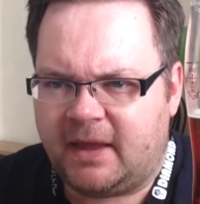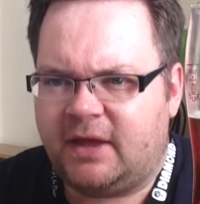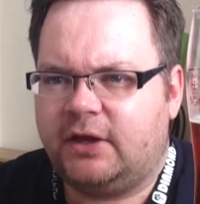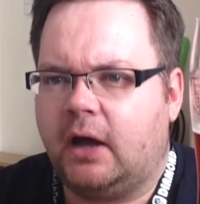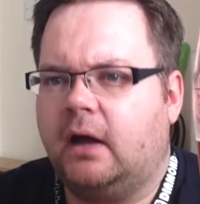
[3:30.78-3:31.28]

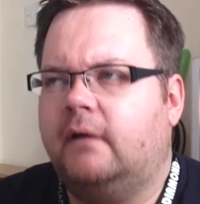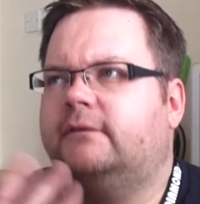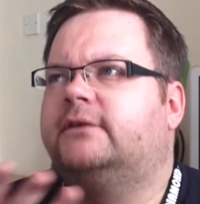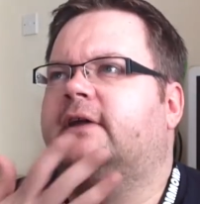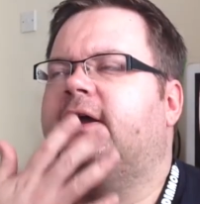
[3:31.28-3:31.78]
your
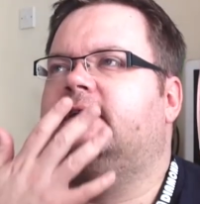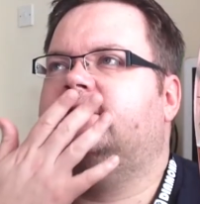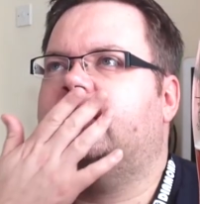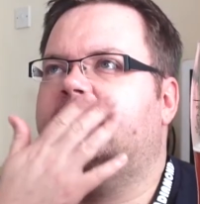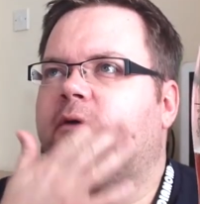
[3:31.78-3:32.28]

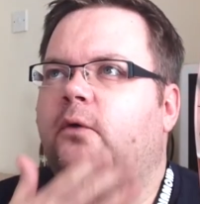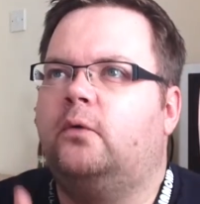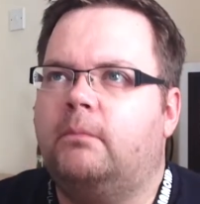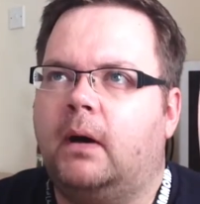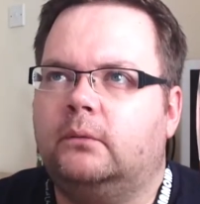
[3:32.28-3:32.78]
aftertaste is all
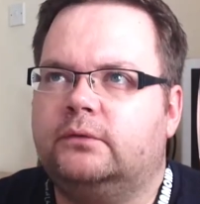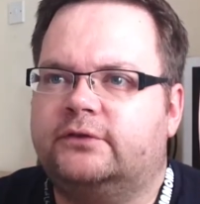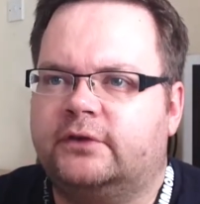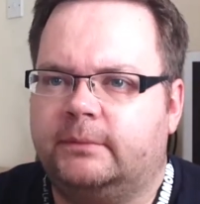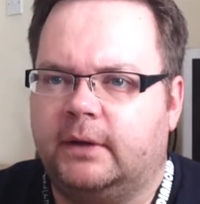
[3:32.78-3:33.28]
malts,
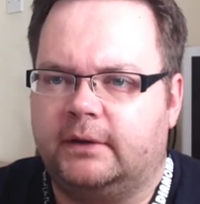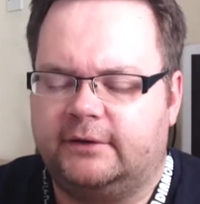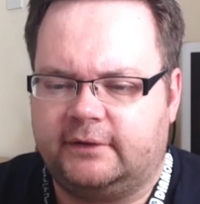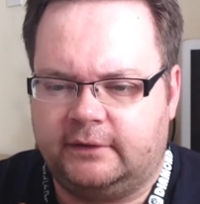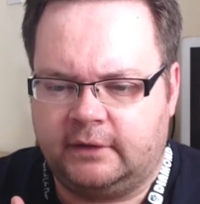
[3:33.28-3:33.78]
to be
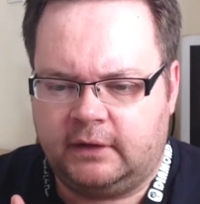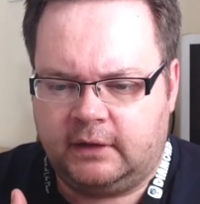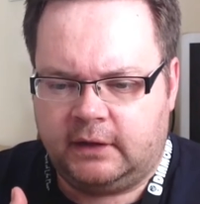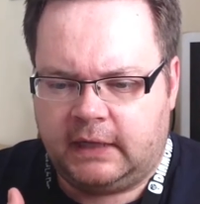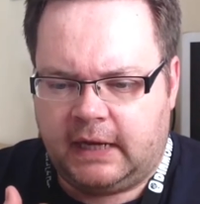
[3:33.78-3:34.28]
honest. And
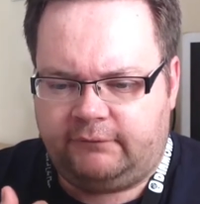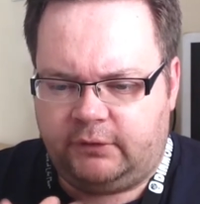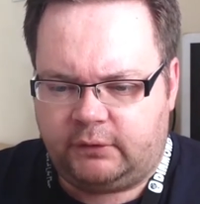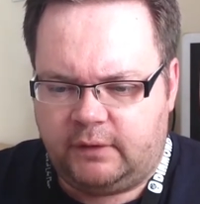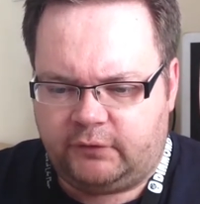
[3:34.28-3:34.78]
if
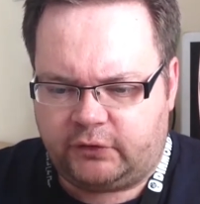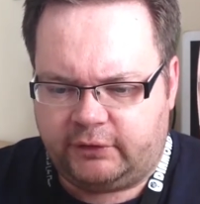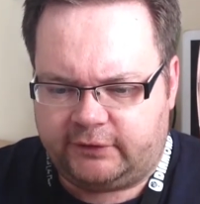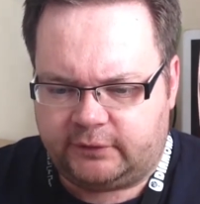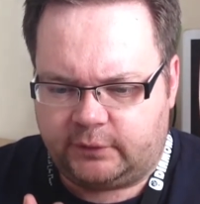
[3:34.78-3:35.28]
you're
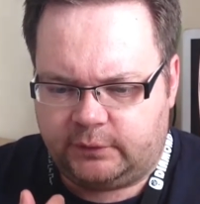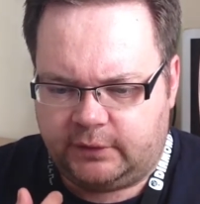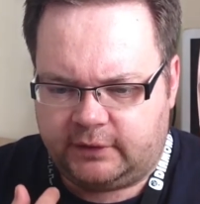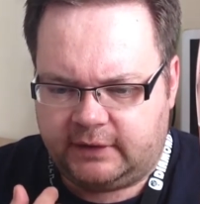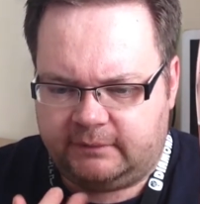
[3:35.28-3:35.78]
overcritical, you
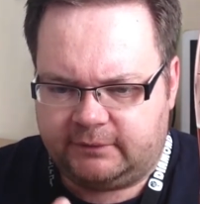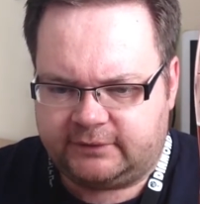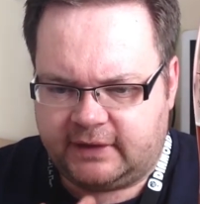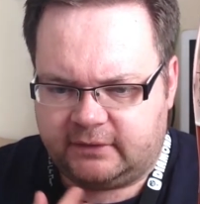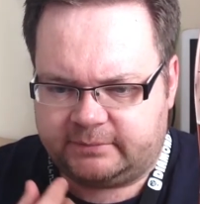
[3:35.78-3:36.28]
could even
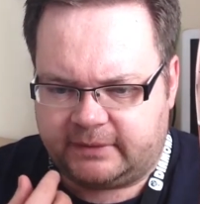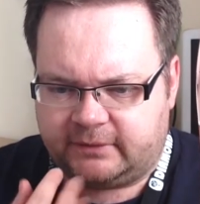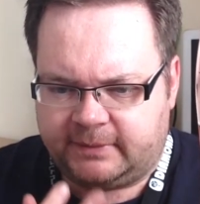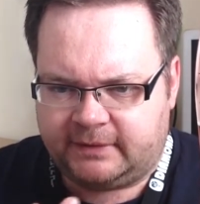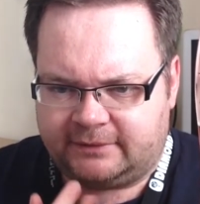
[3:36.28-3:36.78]
say it was perhaps
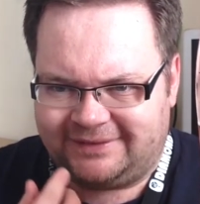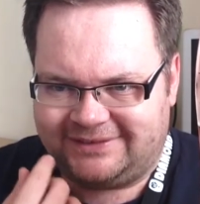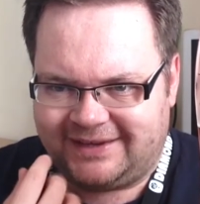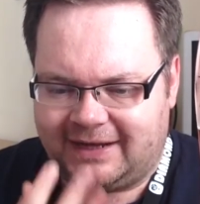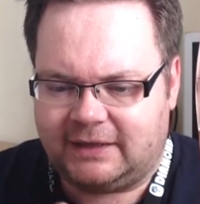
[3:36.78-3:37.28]
a bit
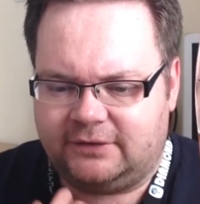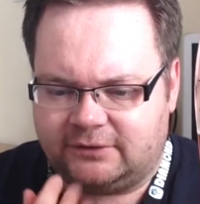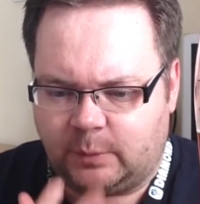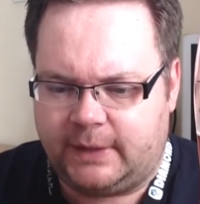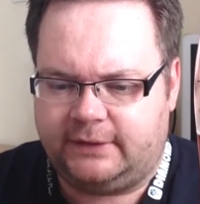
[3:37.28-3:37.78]
sickly
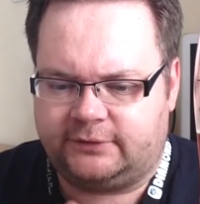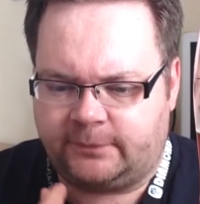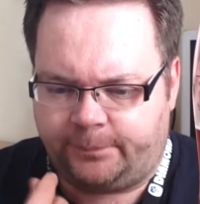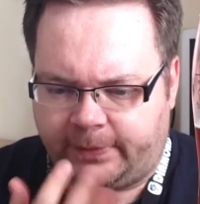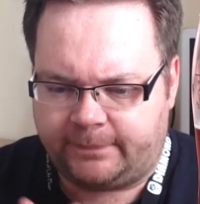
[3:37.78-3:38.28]
sweet
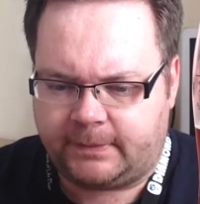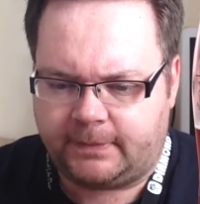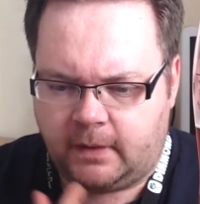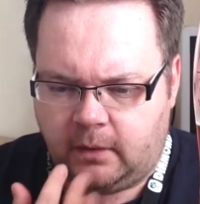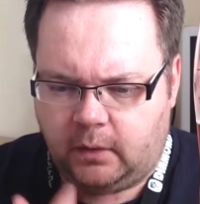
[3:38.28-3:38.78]

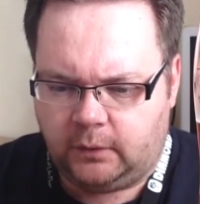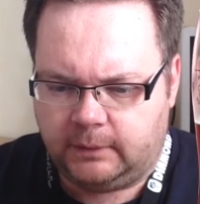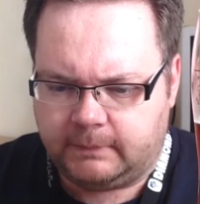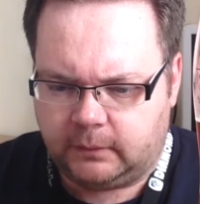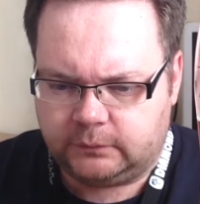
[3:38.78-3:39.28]
on
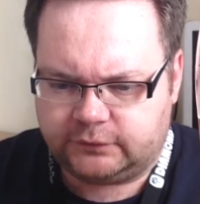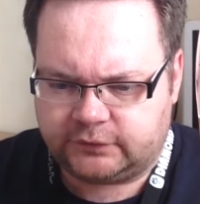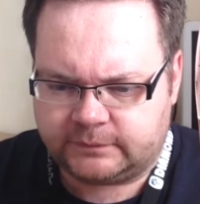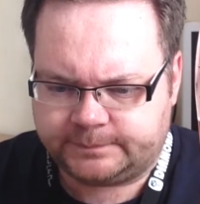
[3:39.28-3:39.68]
the malts.